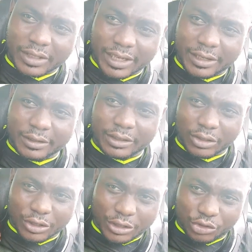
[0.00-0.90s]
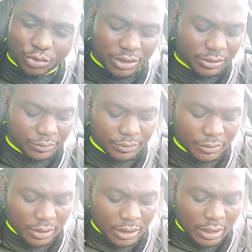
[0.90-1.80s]
on the street,
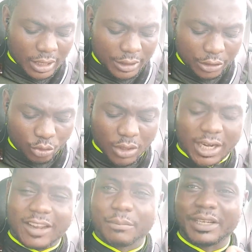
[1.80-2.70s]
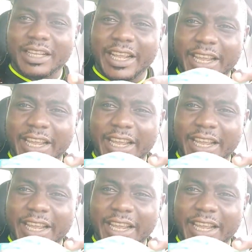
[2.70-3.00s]
and this one had been